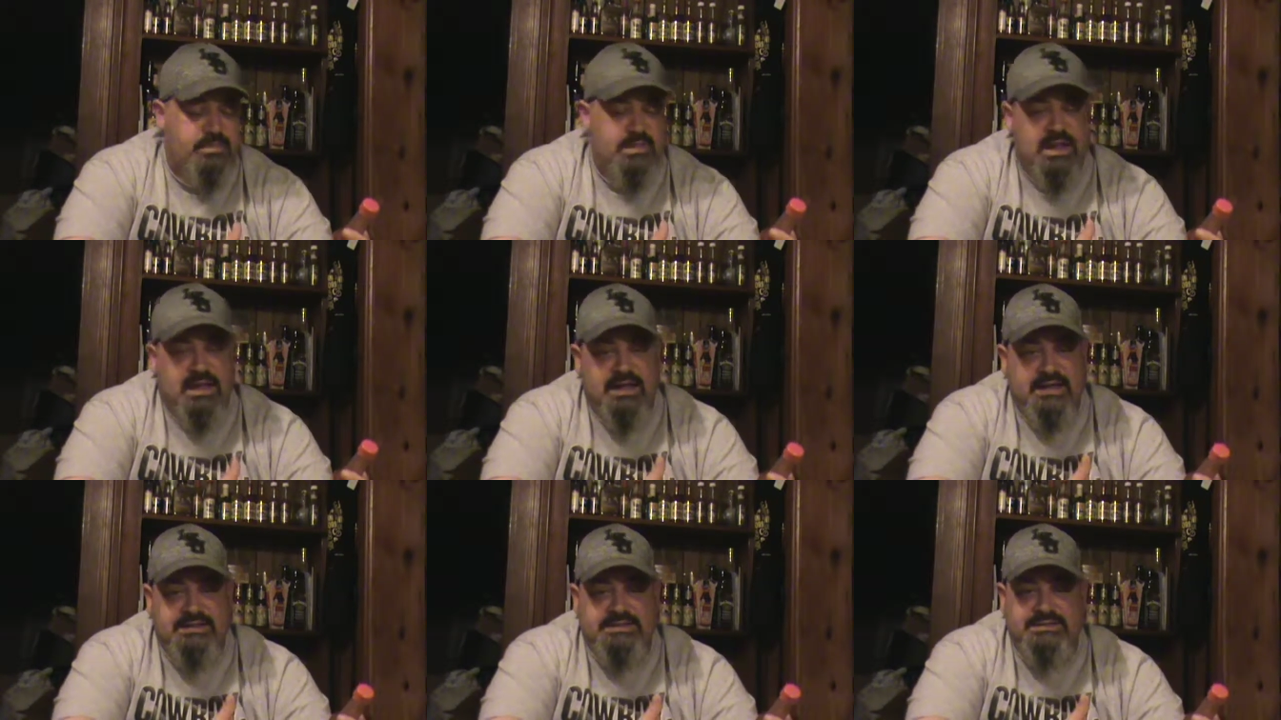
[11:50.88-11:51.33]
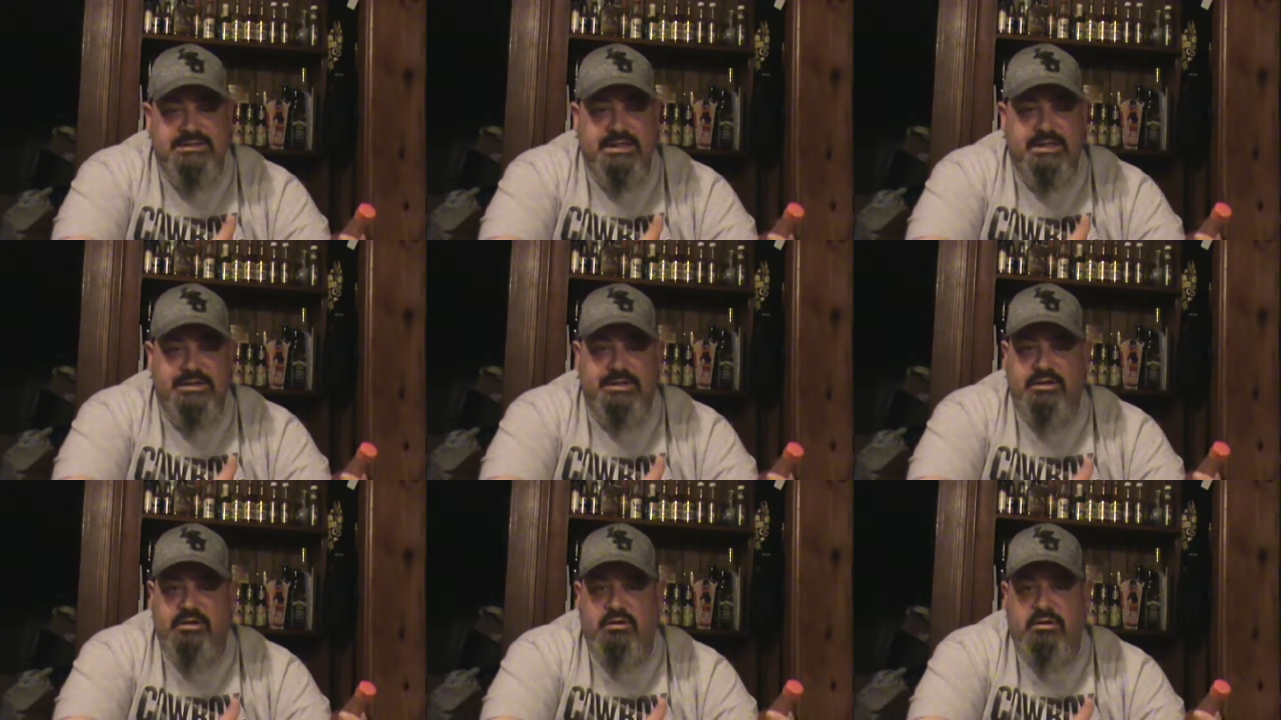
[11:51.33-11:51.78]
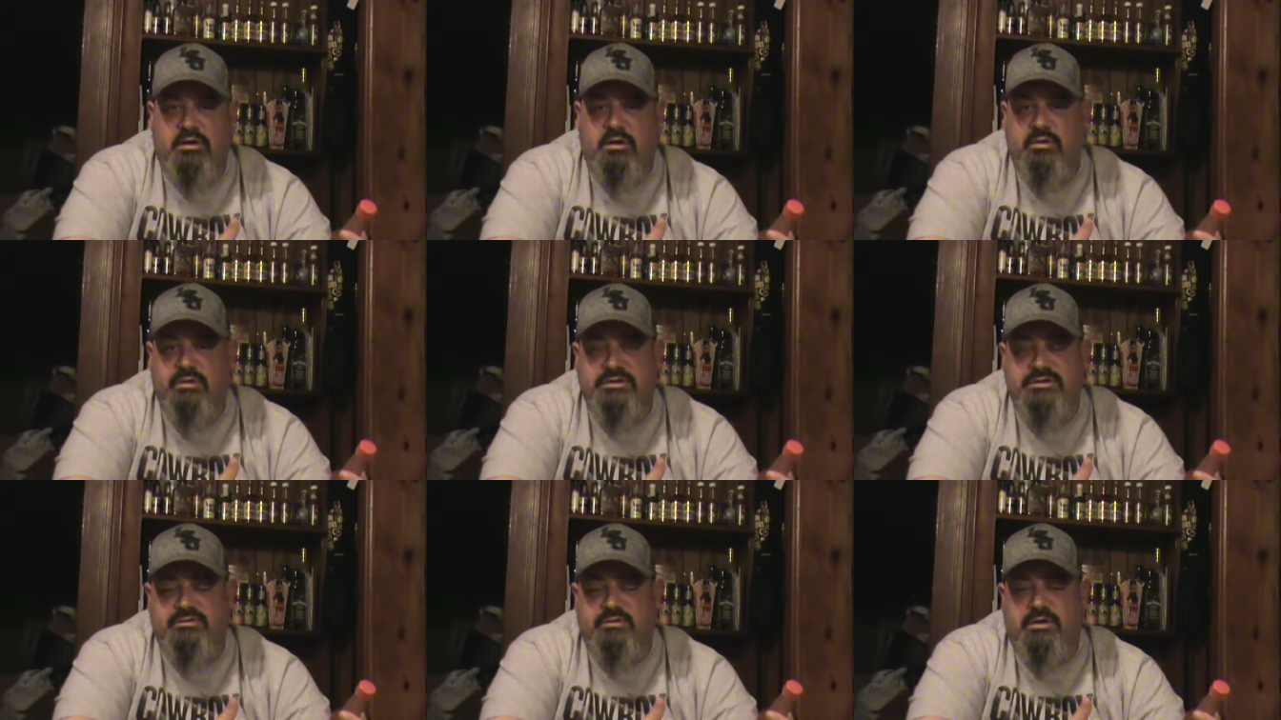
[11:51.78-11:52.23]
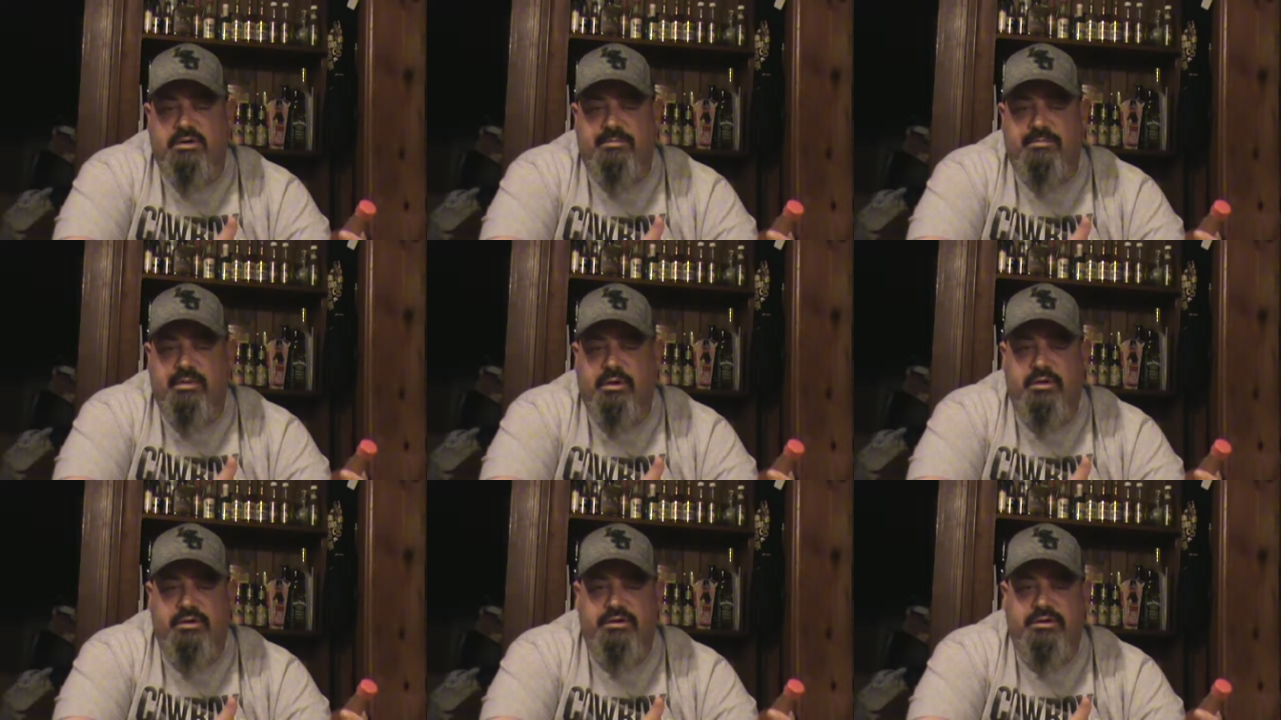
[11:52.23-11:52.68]
Like I said, you don't always want to
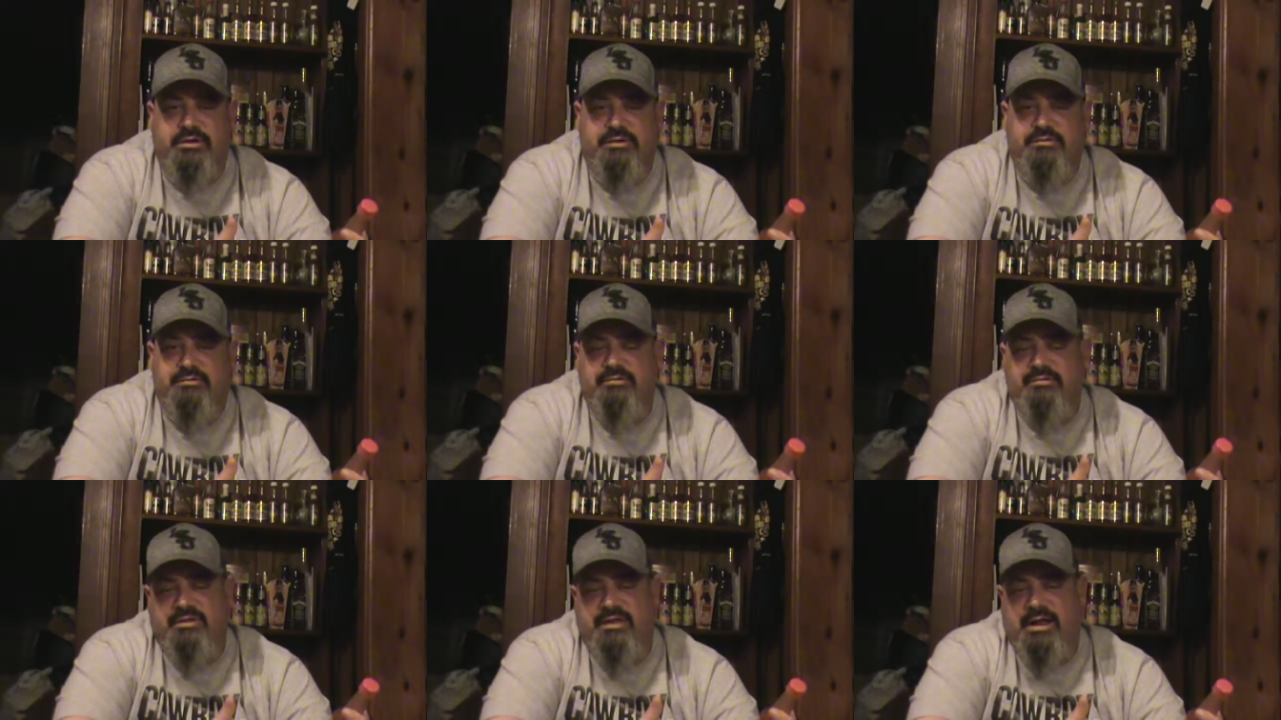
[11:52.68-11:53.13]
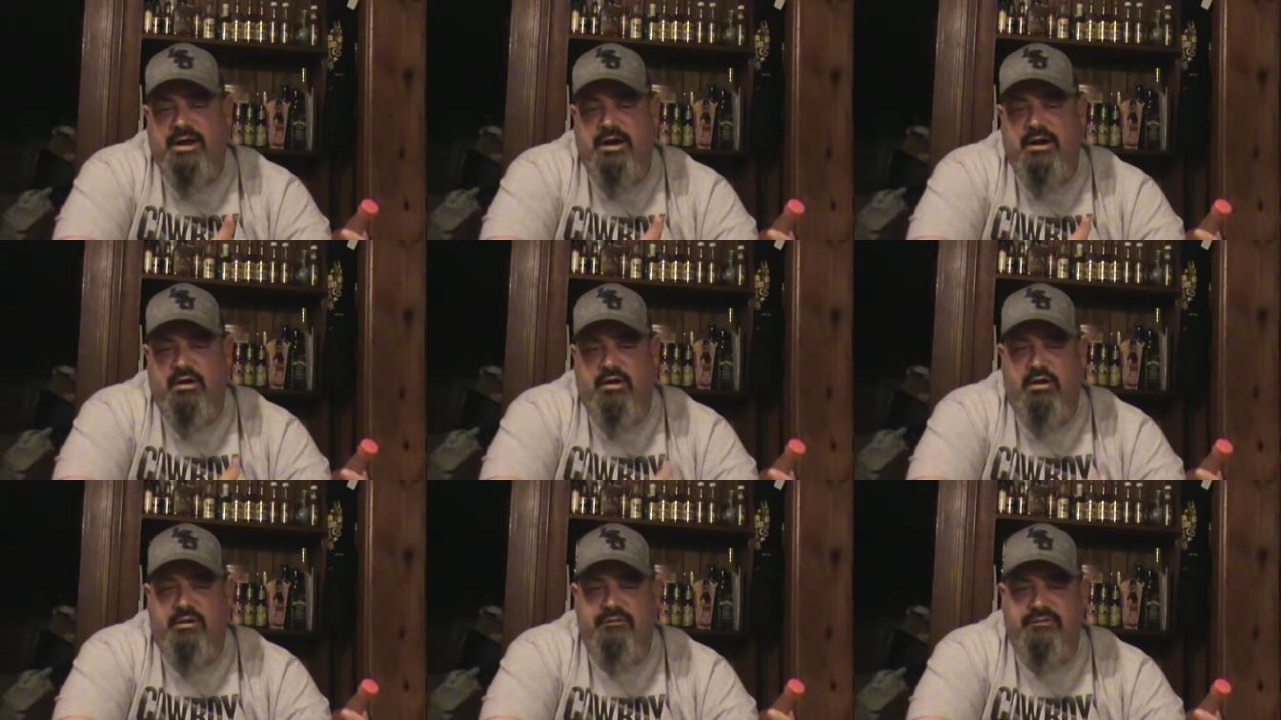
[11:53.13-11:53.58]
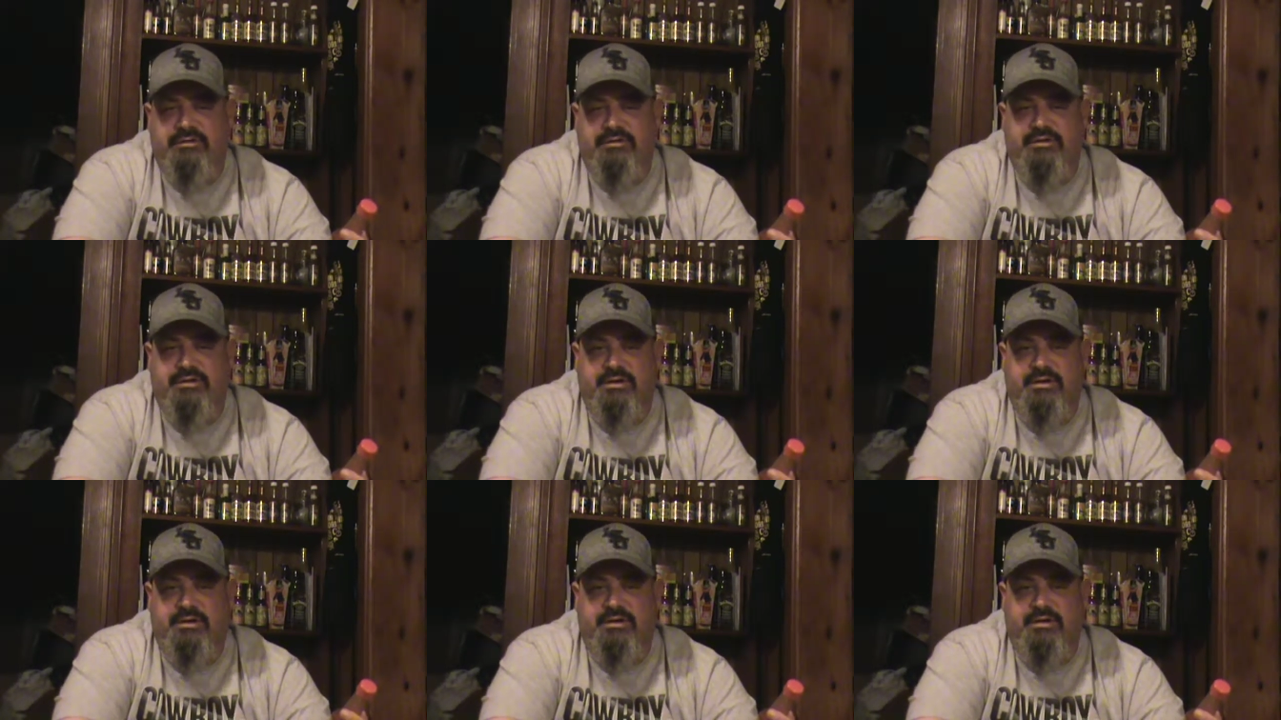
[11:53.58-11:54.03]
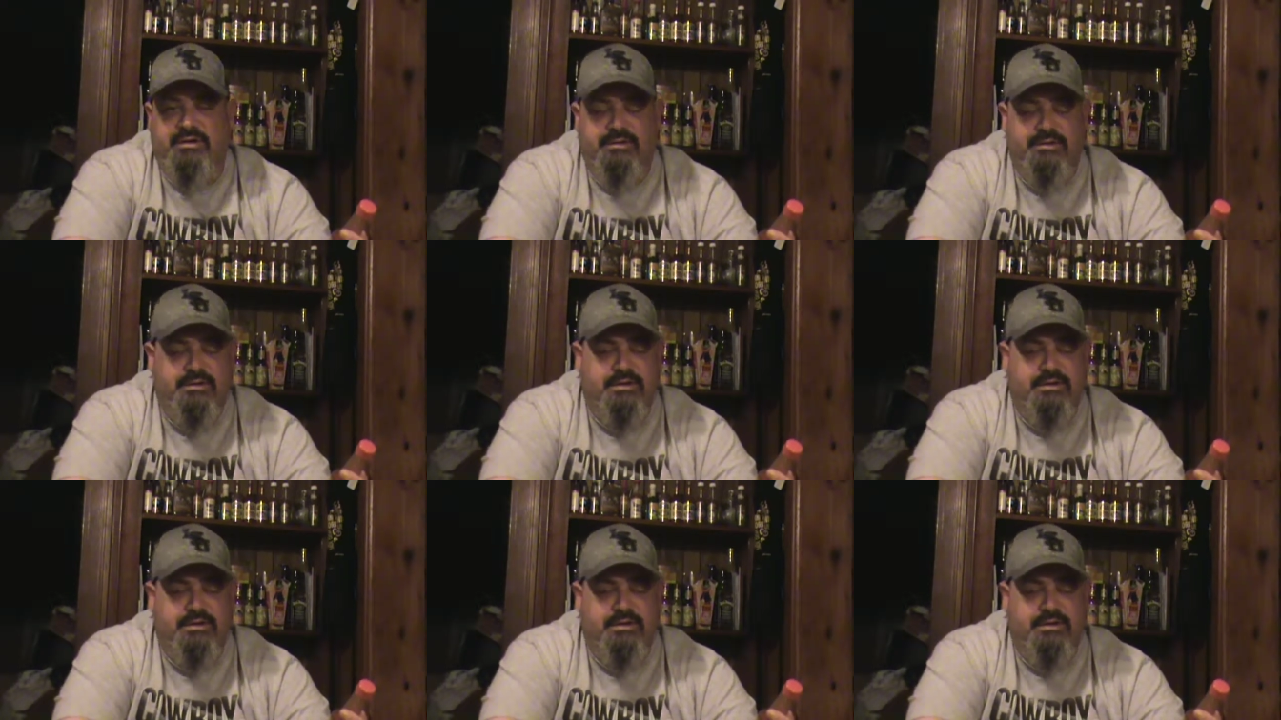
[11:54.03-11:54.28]
burn your, the hair off your tongue.